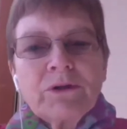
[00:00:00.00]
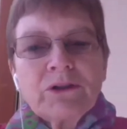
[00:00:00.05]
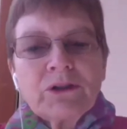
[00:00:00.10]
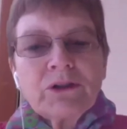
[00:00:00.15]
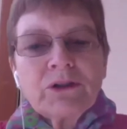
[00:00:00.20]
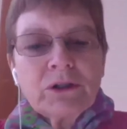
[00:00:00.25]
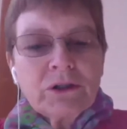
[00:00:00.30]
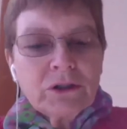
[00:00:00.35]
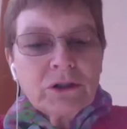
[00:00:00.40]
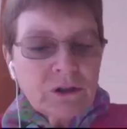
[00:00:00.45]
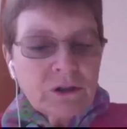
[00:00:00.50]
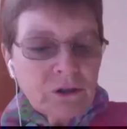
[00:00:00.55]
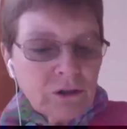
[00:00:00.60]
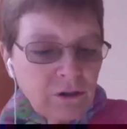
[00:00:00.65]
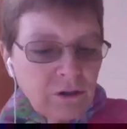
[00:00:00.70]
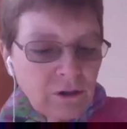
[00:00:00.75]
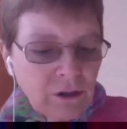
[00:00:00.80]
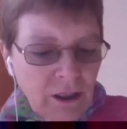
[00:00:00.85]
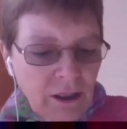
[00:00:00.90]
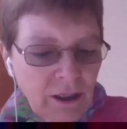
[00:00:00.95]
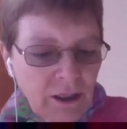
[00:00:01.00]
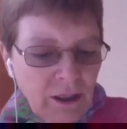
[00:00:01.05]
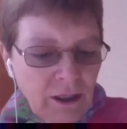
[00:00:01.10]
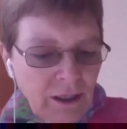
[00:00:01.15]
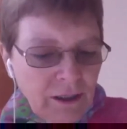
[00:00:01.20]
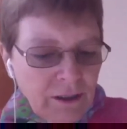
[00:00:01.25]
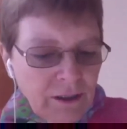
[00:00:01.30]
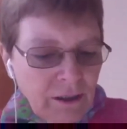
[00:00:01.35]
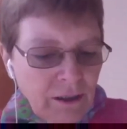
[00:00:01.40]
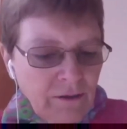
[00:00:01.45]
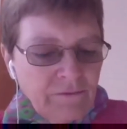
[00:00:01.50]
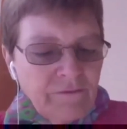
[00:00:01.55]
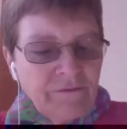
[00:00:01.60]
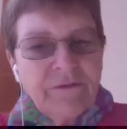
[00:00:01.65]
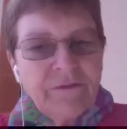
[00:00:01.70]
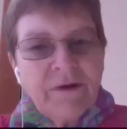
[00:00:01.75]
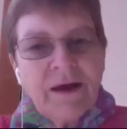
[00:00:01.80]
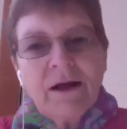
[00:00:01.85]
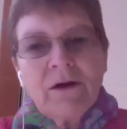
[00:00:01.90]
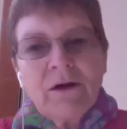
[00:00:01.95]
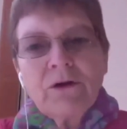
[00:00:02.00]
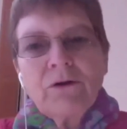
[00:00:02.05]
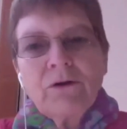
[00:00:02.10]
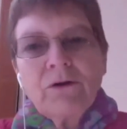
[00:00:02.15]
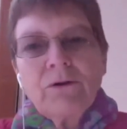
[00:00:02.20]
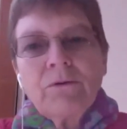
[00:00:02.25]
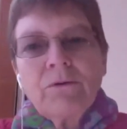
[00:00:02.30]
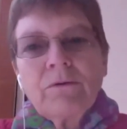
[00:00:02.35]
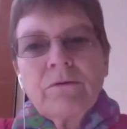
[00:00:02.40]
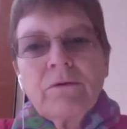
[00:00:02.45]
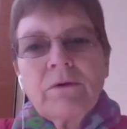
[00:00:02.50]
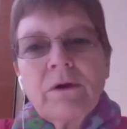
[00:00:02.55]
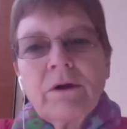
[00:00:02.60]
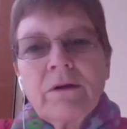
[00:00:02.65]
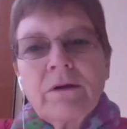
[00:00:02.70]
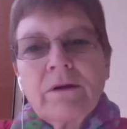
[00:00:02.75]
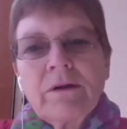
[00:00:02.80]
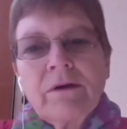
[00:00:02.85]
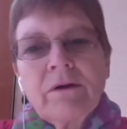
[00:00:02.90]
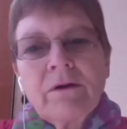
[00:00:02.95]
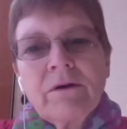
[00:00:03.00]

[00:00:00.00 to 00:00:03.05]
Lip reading: which is looking at the value, the